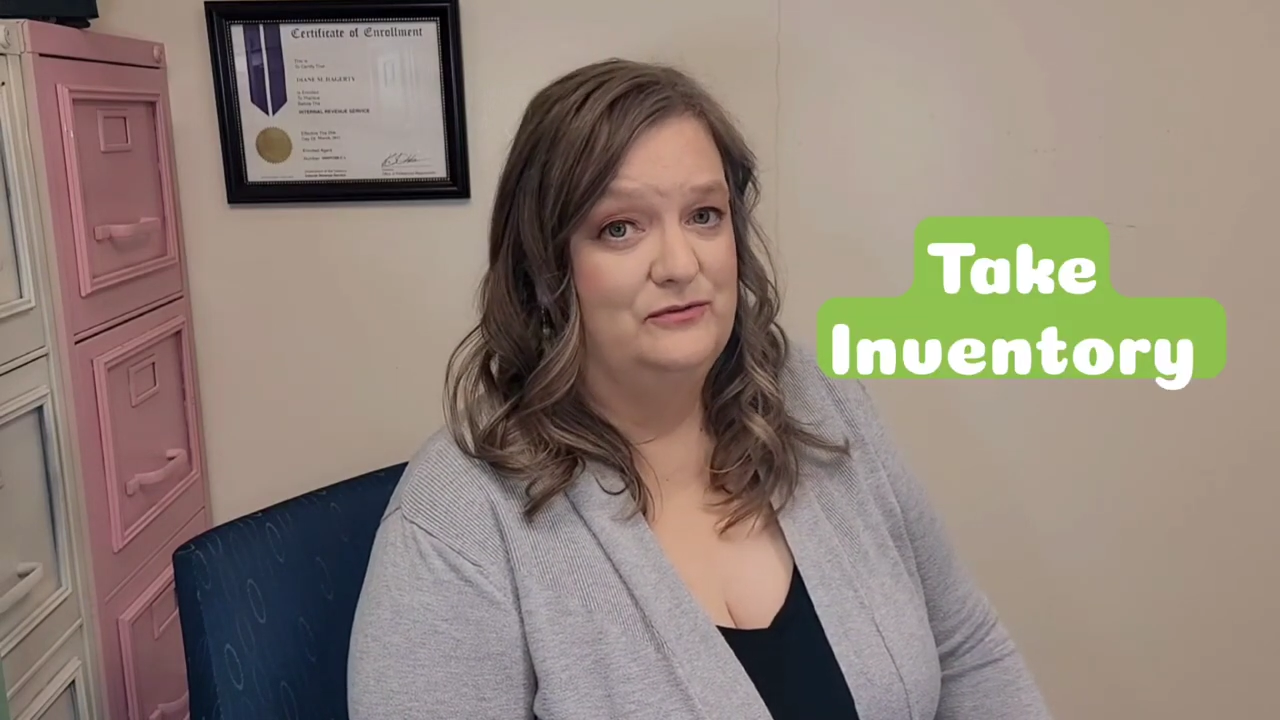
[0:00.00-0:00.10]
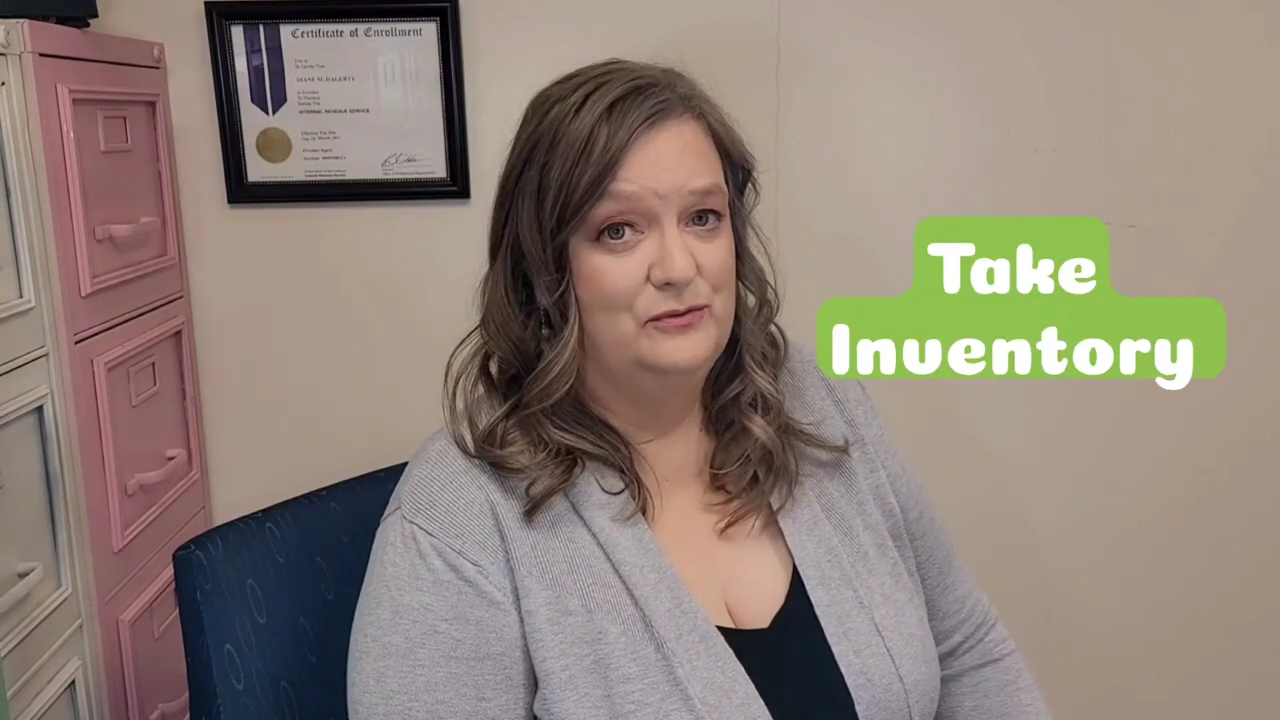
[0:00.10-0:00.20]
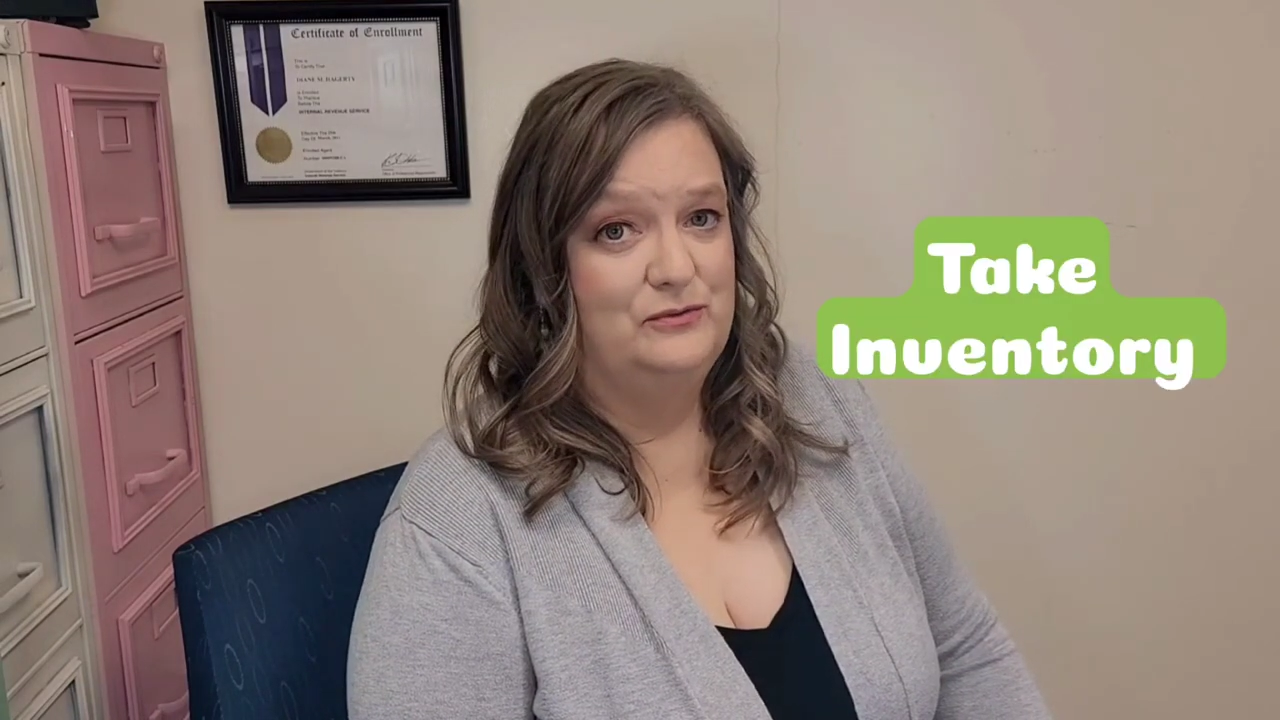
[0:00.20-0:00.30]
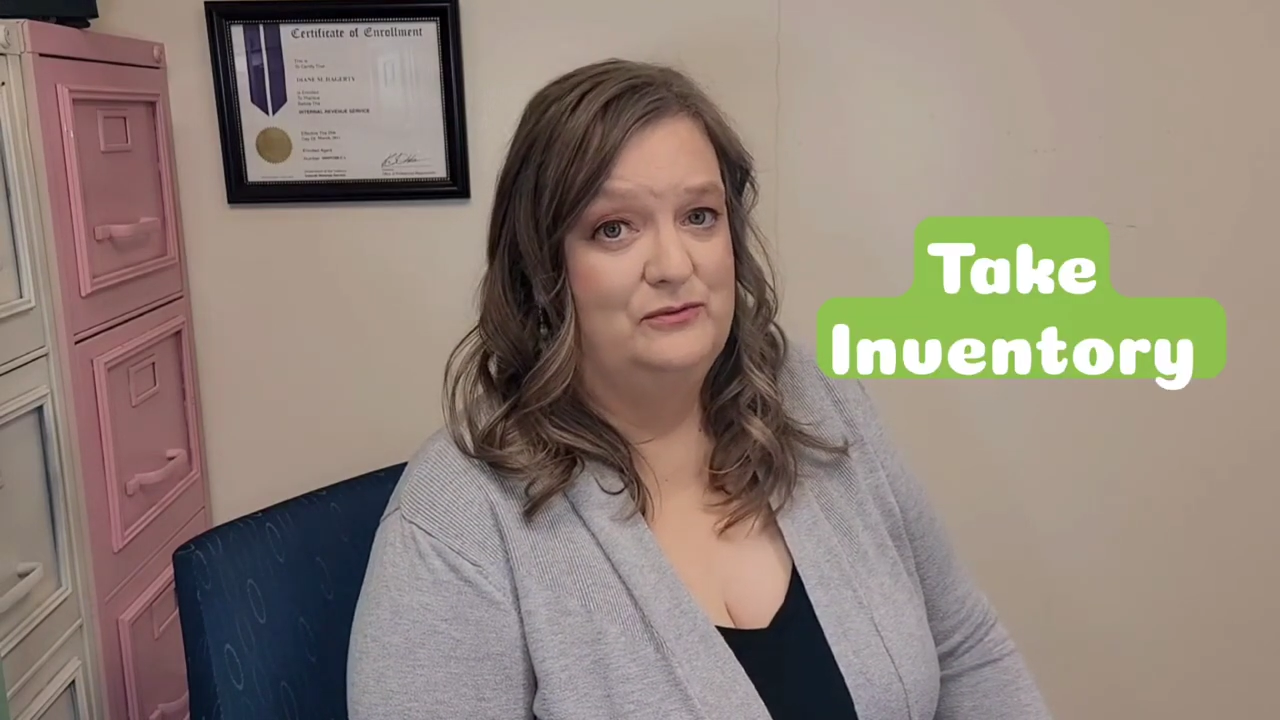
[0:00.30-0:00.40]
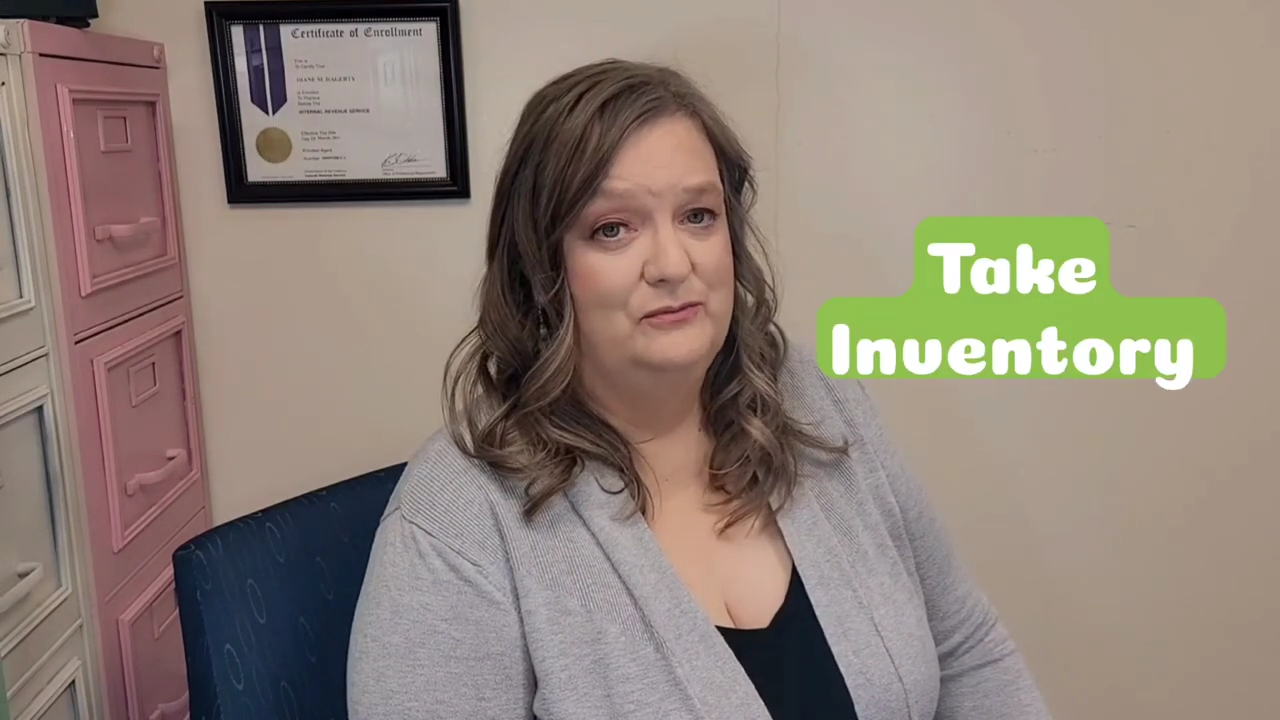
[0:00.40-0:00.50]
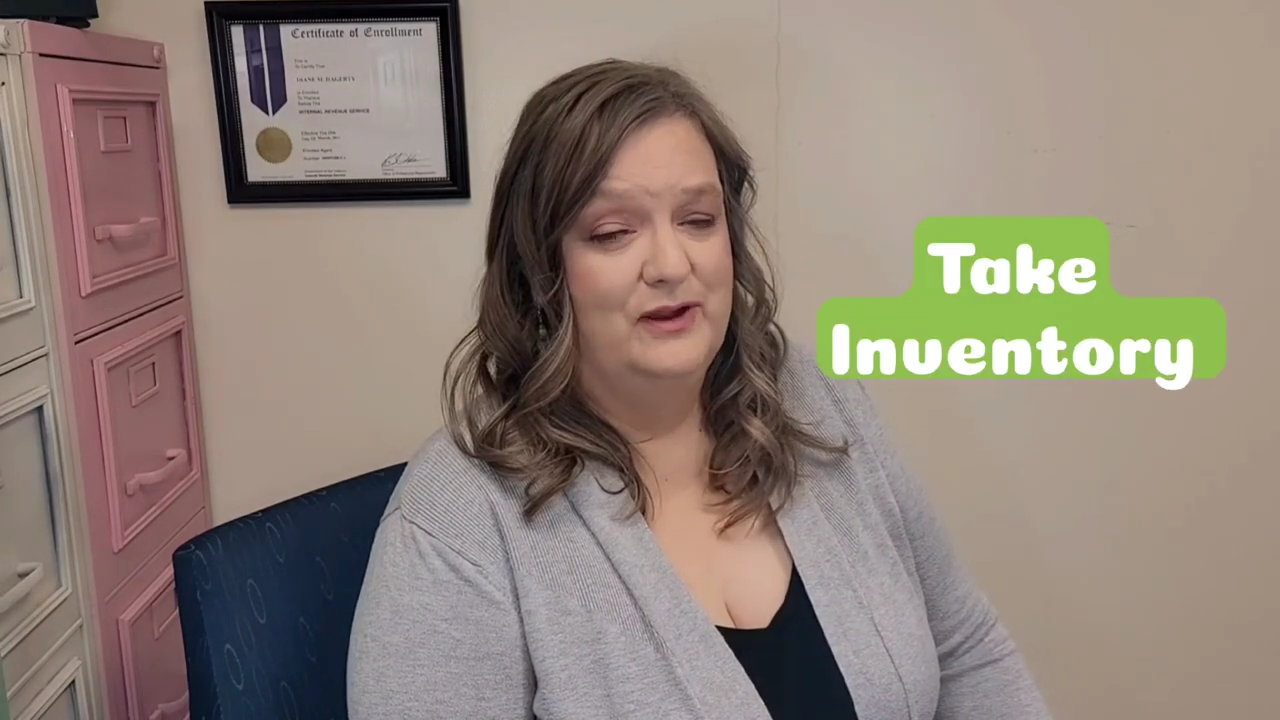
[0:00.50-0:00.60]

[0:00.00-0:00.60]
food and